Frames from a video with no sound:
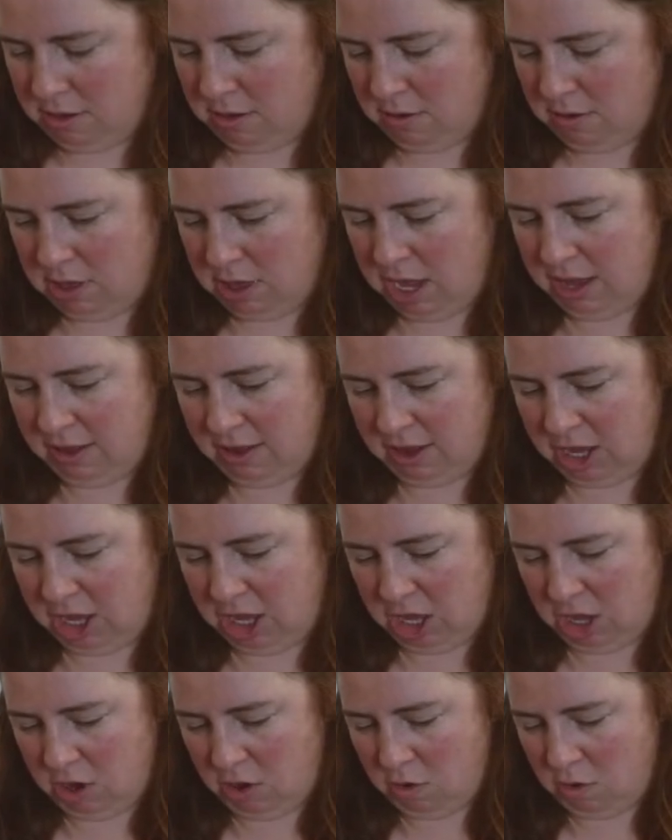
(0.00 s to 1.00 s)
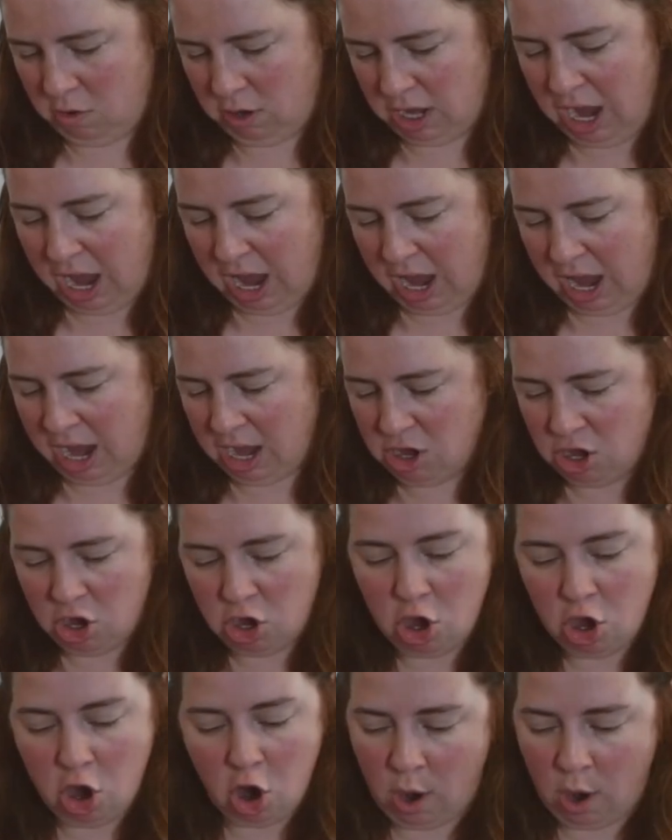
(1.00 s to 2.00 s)
Well, that's cute. Yeah, I had
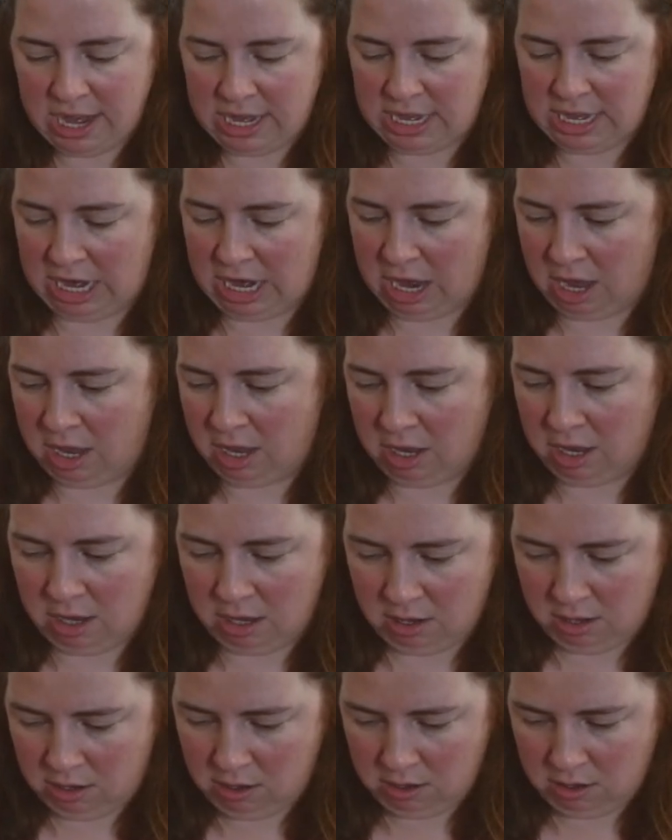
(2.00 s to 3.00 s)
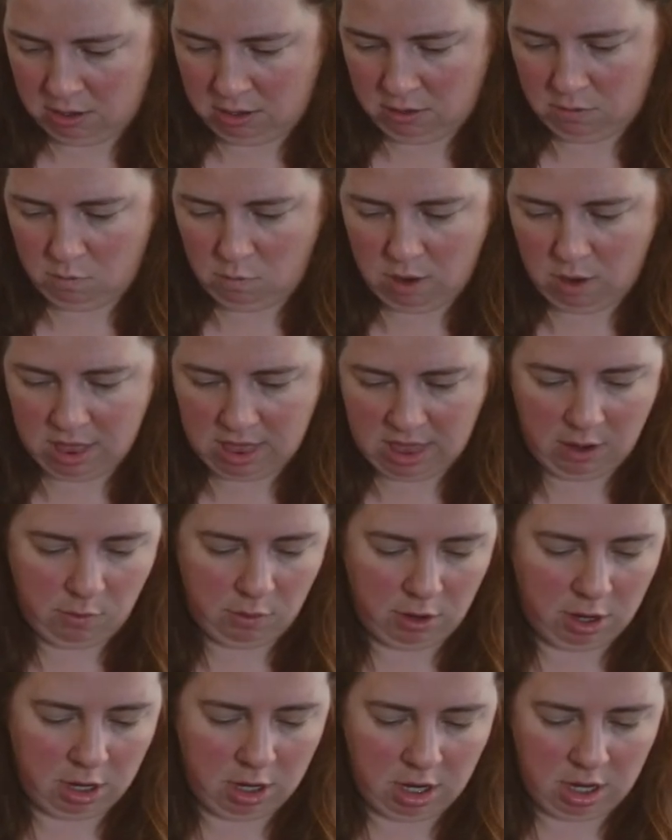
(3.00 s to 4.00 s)
no idea what they
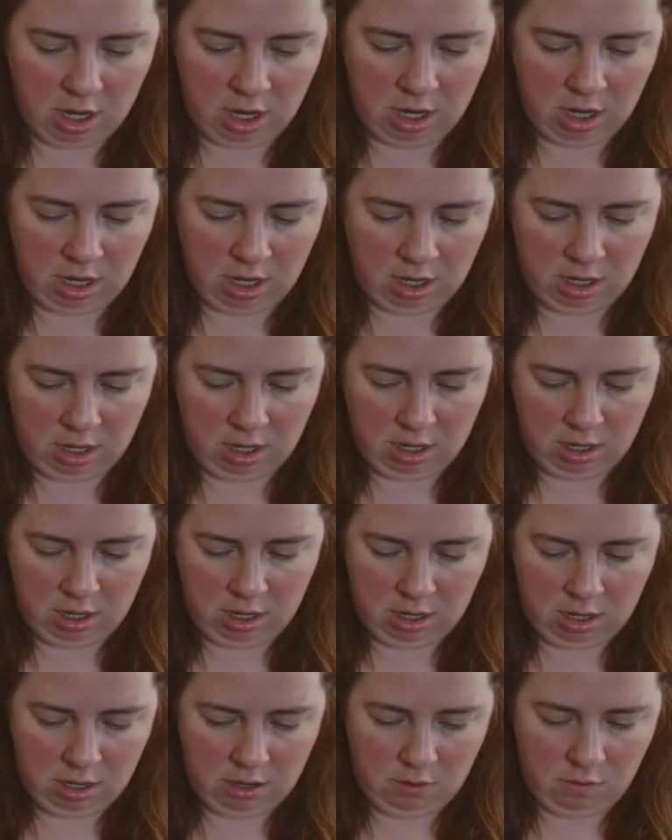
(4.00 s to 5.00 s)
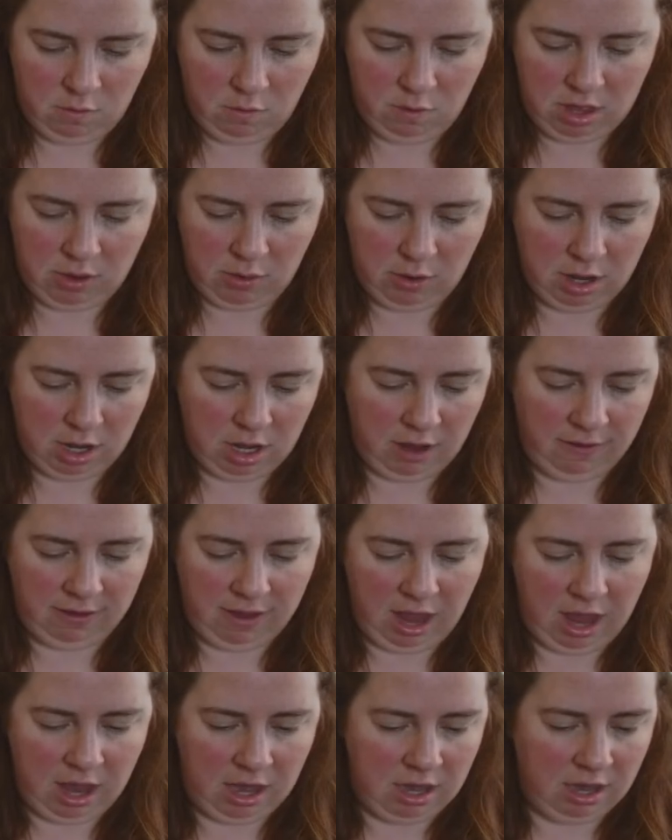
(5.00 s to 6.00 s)
were gonna what they were gonna
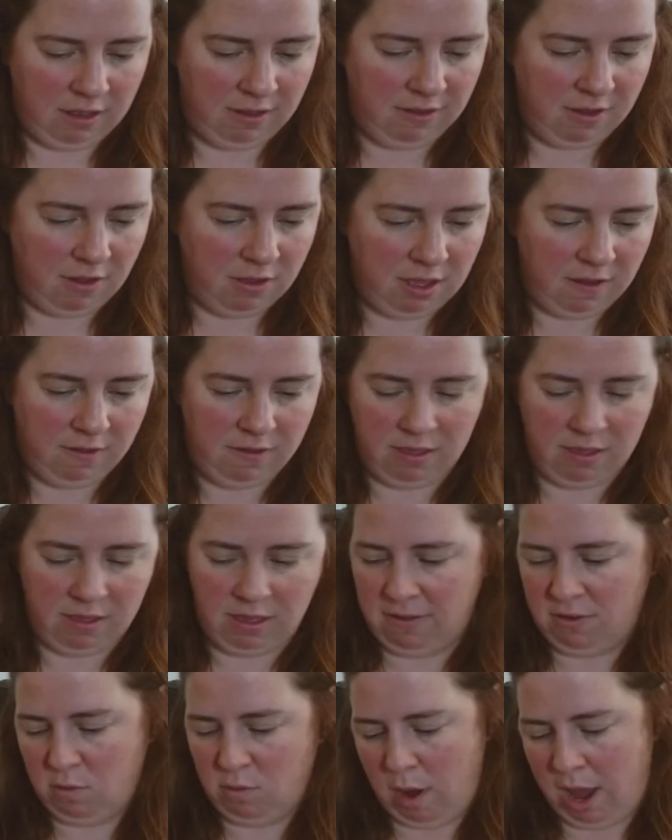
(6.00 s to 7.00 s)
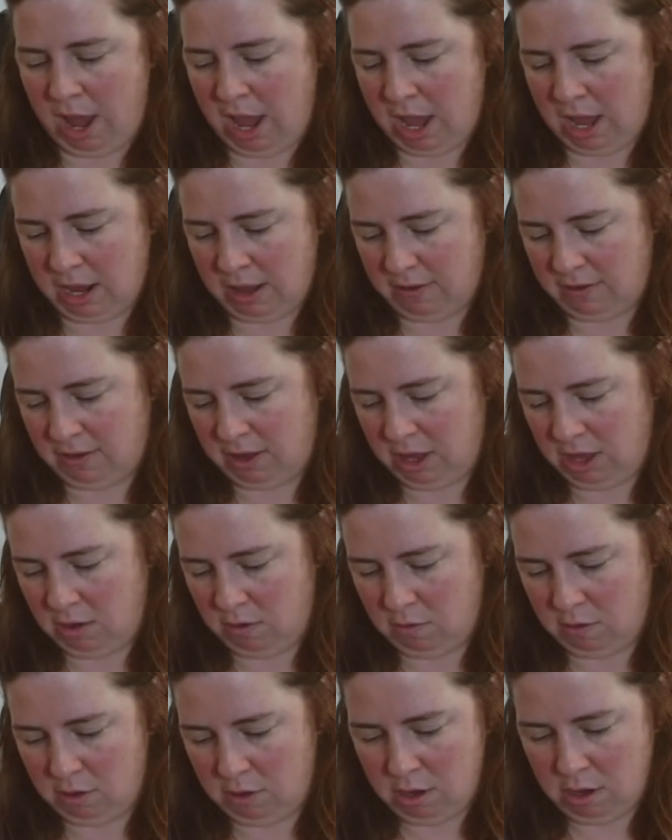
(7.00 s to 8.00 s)
send, and so this this swag is
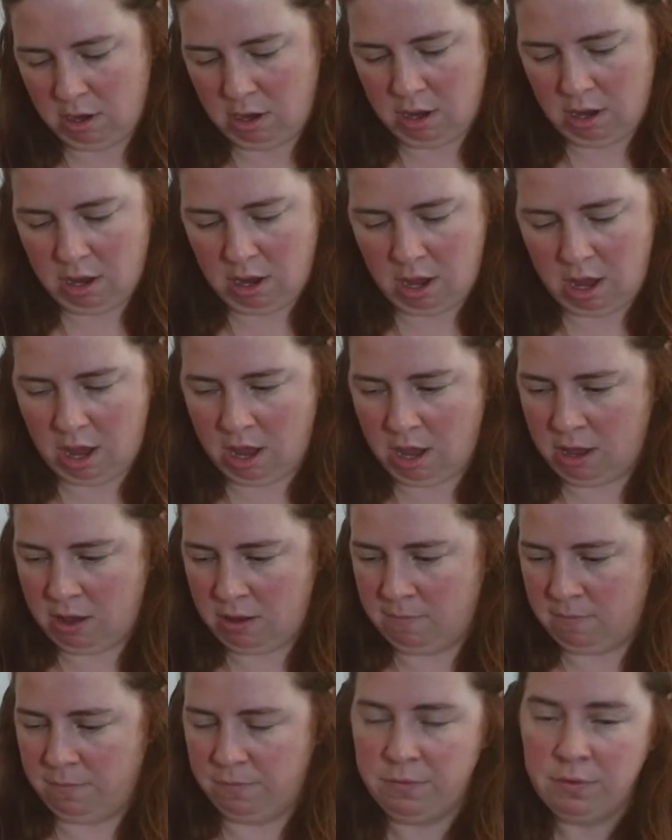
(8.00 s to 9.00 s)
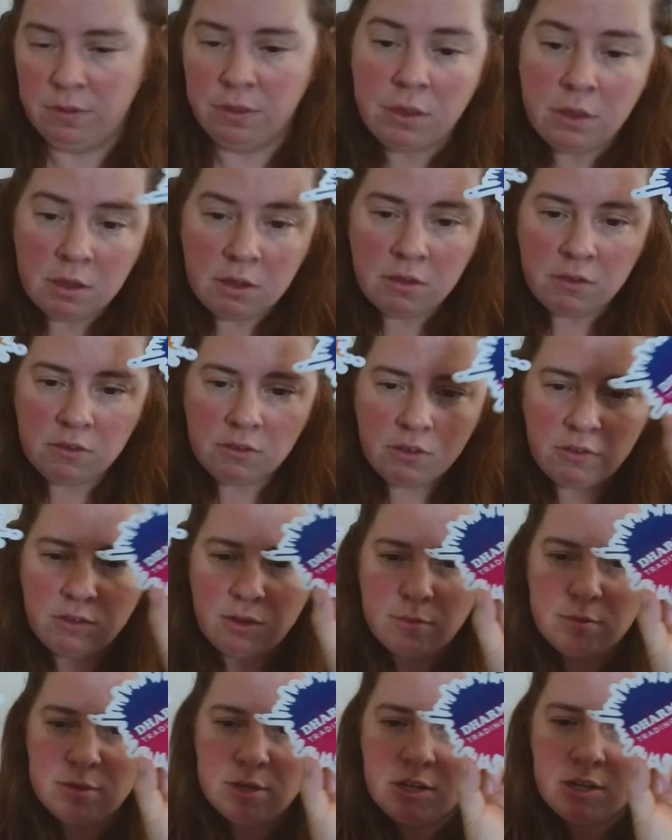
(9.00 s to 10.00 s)
cute. Um, so
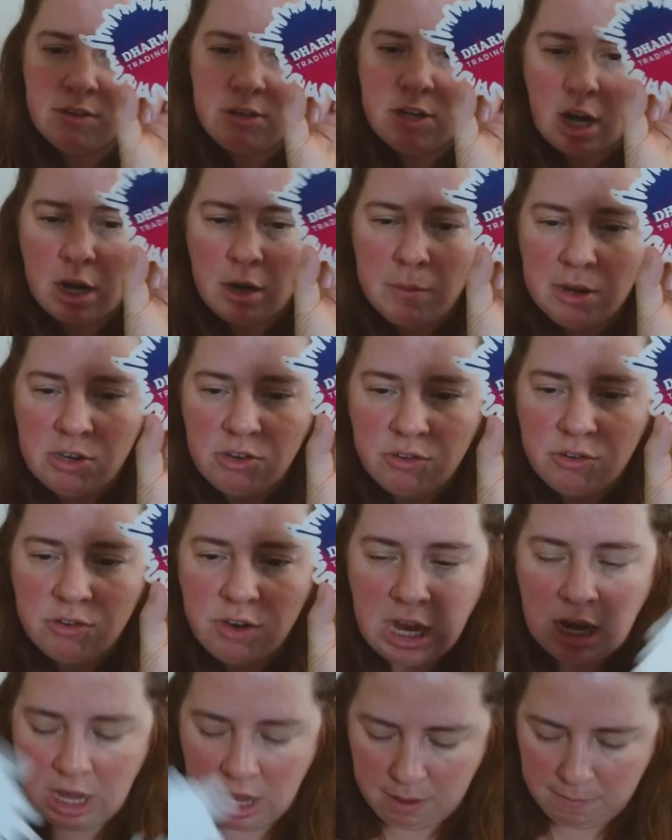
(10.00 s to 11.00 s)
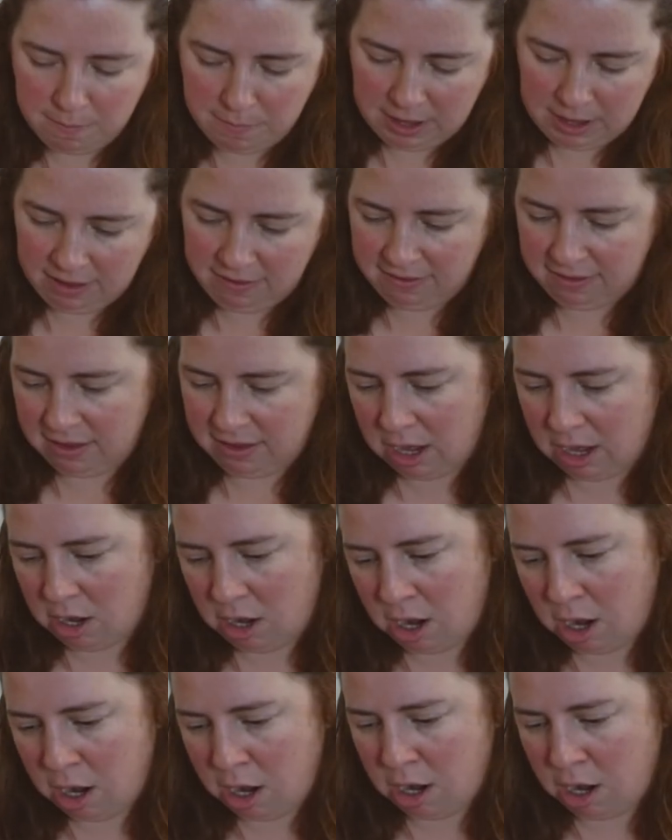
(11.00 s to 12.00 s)
some Dharma Trading Company
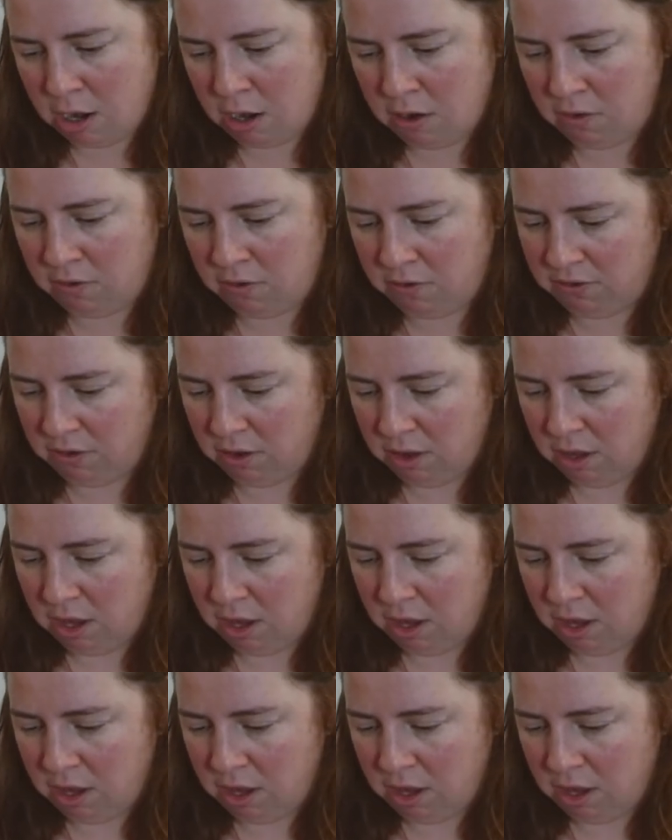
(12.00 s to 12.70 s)
stickers.